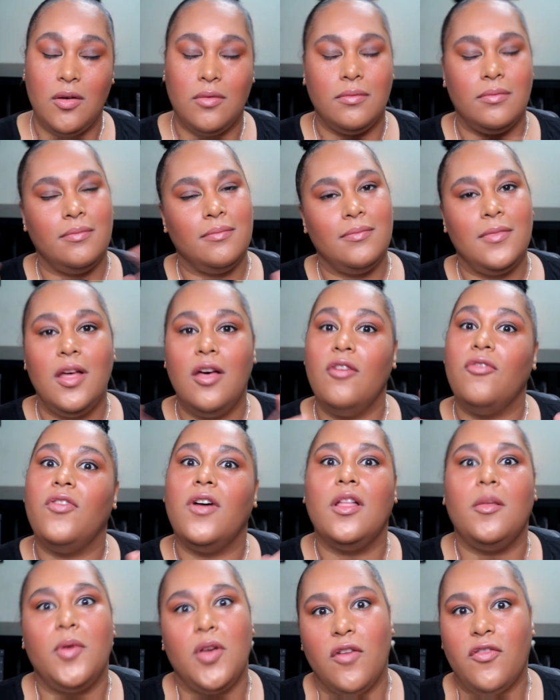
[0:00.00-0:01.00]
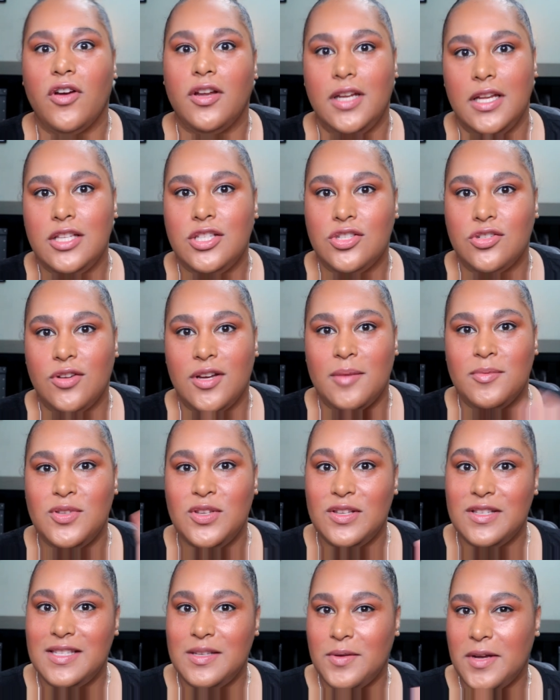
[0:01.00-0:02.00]
Oh, follow me over on Instagram so
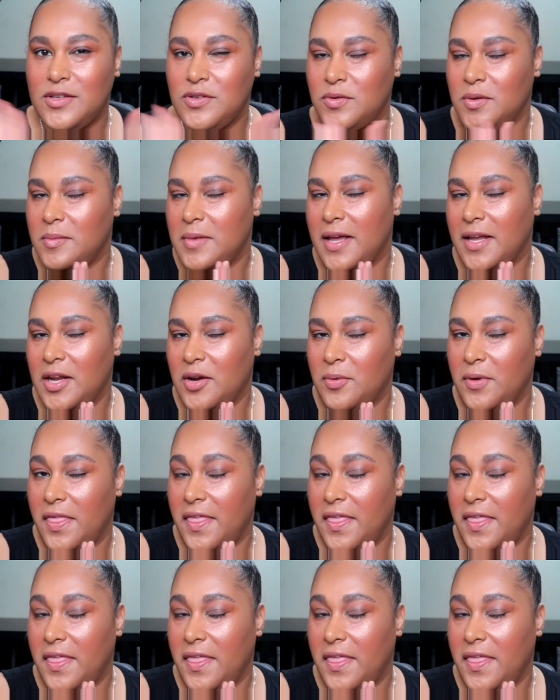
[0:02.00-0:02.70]
you can see what I do when I'm not here